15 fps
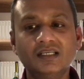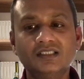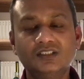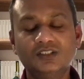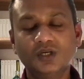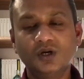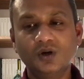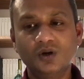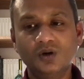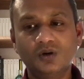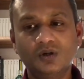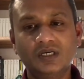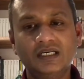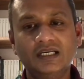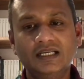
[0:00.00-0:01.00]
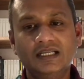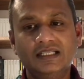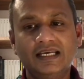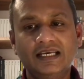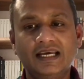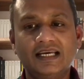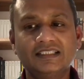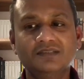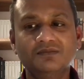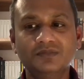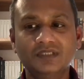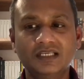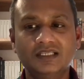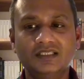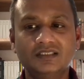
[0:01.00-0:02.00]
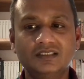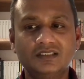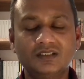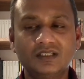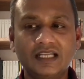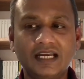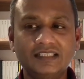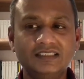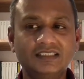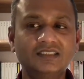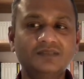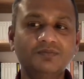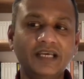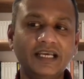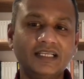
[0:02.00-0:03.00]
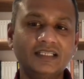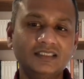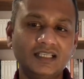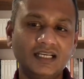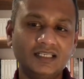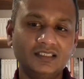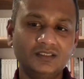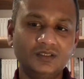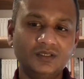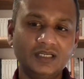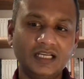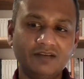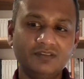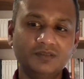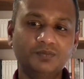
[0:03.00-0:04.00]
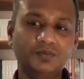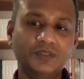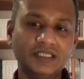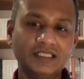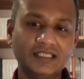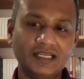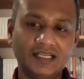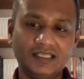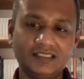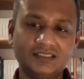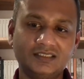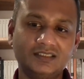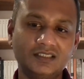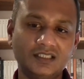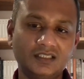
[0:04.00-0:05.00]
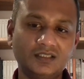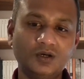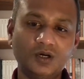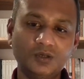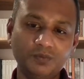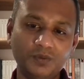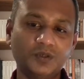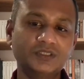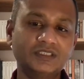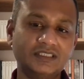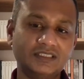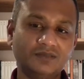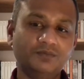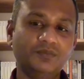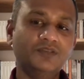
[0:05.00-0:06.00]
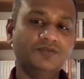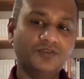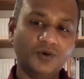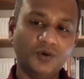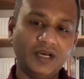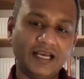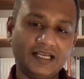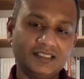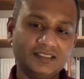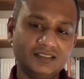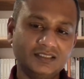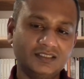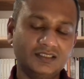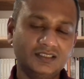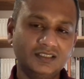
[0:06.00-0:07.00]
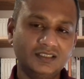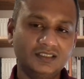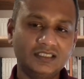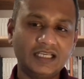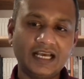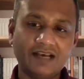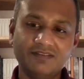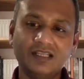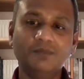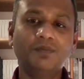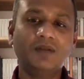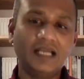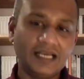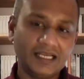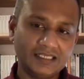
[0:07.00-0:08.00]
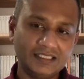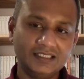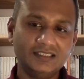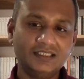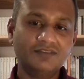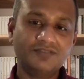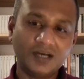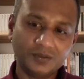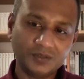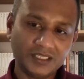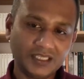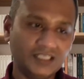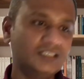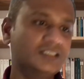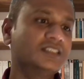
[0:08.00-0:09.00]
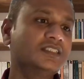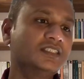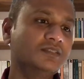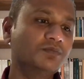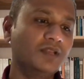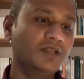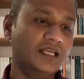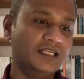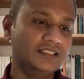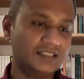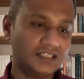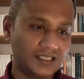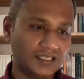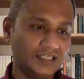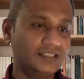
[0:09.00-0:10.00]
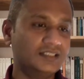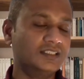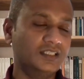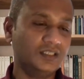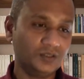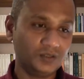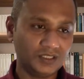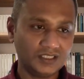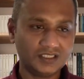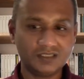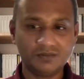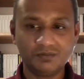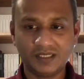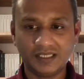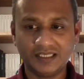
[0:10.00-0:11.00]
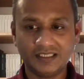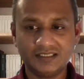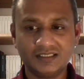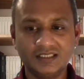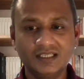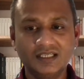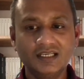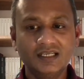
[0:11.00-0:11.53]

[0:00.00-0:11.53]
So there hasn't been, so that just meant that you don't have to put in the thought process beforehand to have that planning, the foundations in place, the right securities in place.